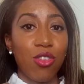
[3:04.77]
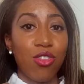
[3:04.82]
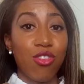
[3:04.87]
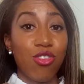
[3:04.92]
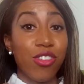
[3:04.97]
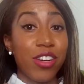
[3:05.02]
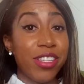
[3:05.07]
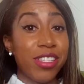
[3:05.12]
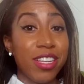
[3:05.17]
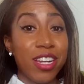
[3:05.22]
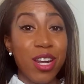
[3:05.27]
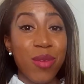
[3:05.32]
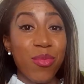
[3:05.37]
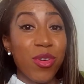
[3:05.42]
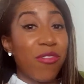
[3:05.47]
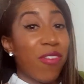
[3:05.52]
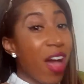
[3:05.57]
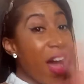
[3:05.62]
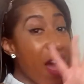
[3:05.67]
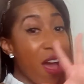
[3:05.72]
Reason
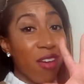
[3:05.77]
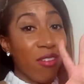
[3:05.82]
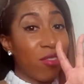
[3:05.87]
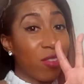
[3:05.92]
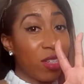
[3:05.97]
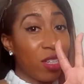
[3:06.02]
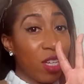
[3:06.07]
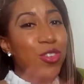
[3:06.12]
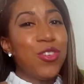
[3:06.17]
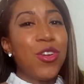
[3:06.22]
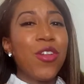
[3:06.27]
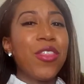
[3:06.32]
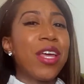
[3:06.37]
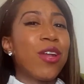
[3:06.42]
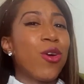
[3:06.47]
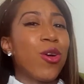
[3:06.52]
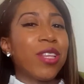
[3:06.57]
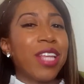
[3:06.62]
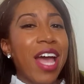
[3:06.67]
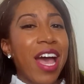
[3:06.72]
number five. You know that
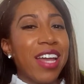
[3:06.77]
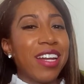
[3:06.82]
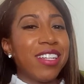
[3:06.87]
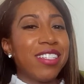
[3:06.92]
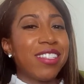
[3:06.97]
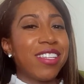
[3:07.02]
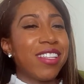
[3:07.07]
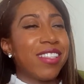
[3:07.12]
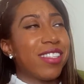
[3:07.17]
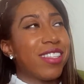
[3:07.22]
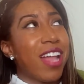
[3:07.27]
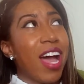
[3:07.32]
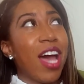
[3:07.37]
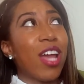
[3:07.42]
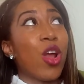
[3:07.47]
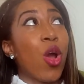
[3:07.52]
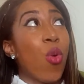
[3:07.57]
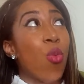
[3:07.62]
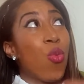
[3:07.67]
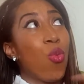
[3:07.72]
old adage, it's
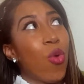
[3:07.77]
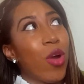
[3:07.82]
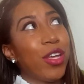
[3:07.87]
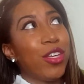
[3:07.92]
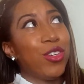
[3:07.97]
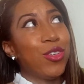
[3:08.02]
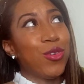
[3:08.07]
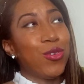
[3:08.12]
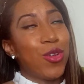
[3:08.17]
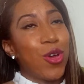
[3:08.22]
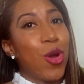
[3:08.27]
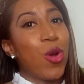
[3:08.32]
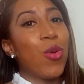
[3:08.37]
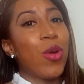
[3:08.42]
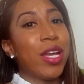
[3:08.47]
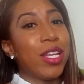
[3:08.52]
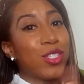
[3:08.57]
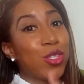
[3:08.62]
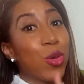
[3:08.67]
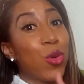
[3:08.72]
not what you know,
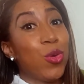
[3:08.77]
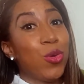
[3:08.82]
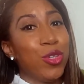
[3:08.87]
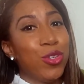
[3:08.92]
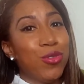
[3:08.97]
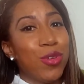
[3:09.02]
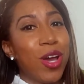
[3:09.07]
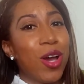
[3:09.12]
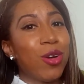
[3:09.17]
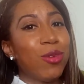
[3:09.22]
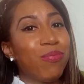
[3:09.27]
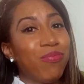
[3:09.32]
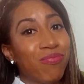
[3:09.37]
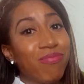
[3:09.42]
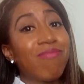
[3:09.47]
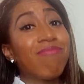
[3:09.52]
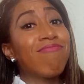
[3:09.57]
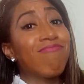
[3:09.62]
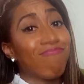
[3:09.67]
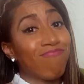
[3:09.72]
it's who you know.
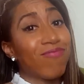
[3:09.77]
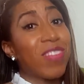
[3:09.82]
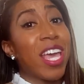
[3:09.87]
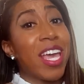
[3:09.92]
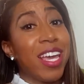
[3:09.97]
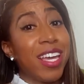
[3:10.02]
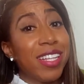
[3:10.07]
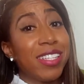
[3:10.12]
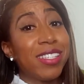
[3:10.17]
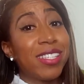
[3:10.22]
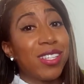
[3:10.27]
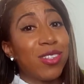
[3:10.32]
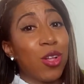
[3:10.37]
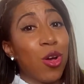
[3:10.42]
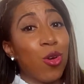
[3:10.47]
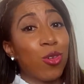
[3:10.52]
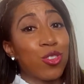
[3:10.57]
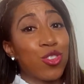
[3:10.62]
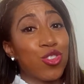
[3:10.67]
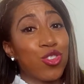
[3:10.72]
It still
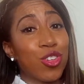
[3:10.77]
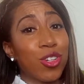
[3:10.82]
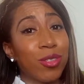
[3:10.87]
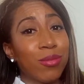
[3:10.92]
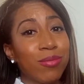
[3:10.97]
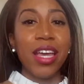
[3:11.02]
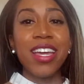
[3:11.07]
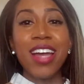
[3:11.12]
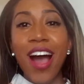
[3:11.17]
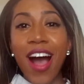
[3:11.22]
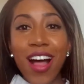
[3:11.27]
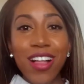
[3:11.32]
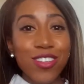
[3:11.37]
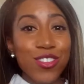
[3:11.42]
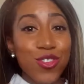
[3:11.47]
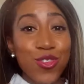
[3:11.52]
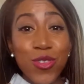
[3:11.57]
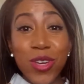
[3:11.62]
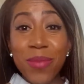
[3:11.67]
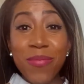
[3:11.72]
holds true. In
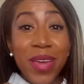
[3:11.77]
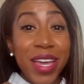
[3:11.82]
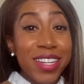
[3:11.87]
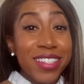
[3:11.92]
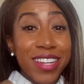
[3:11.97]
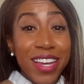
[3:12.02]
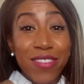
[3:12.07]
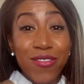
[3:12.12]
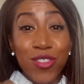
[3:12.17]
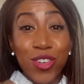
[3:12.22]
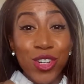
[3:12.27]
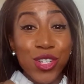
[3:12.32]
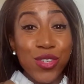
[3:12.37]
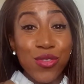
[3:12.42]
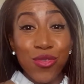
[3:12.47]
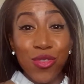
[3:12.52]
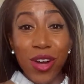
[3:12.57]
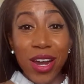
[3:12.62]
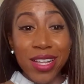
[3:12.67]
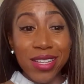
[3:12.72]
college, you can make diverse
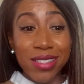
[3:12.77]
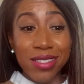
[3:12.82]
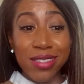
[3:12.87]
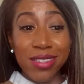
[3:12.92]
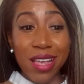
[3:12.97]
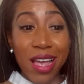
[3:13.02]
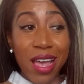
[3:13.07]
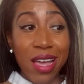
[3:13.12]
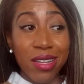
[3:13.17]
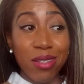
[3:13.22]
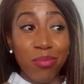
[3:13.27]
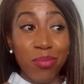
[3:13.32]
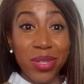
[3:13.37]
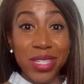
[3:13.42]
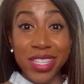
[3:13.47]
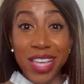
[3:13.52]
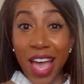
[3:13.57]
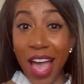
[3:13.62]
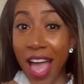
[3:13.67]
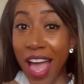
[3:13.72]
friends and
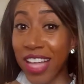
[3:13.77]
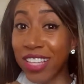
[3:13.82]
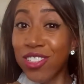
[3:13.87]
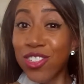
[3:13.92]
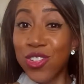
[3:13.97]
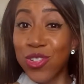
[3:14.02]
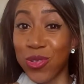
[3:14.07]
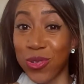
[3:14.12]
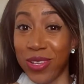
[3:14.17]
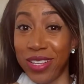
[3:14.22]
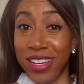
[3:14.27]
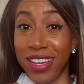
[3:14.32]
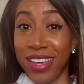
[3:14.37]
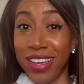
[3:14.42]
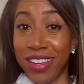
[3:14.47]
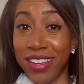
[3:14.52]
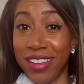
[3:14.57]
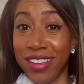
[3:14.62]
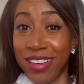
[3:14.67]
potentially